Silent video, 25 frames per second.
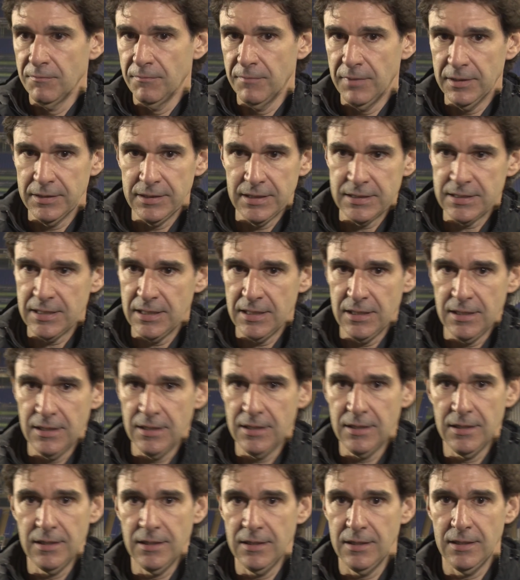but as
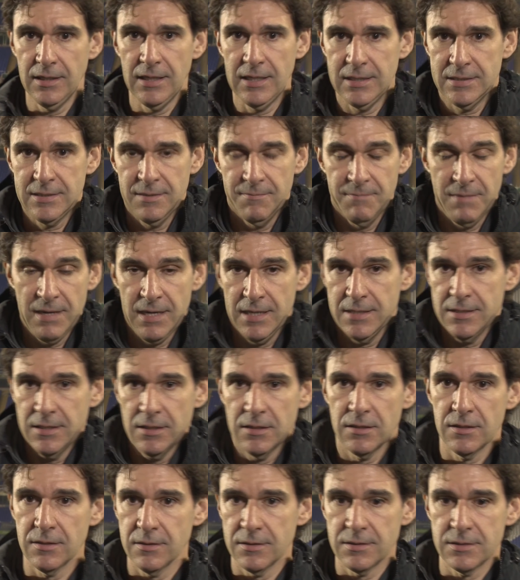a as a
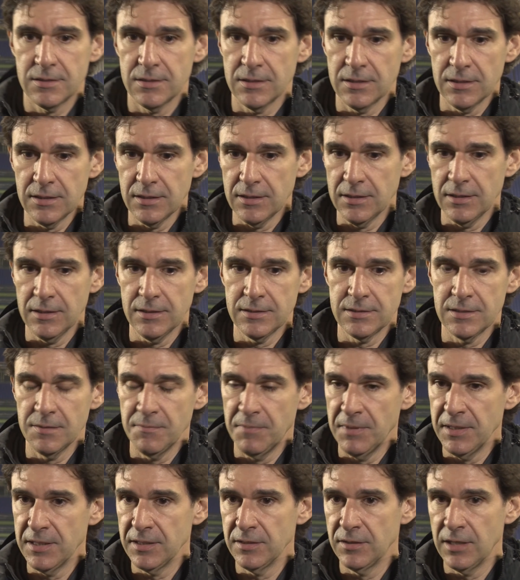manager, is uh, is the
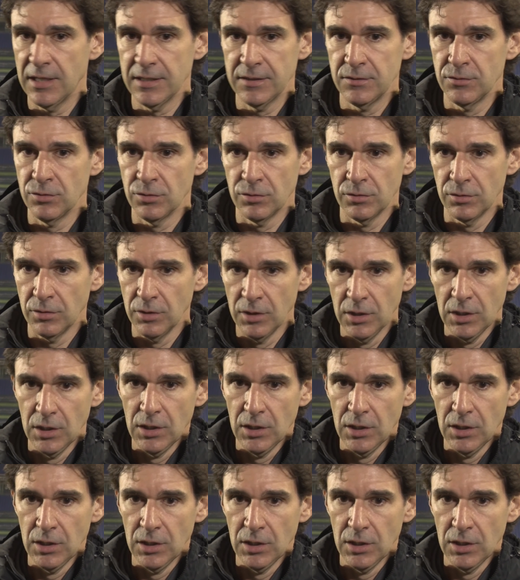player that you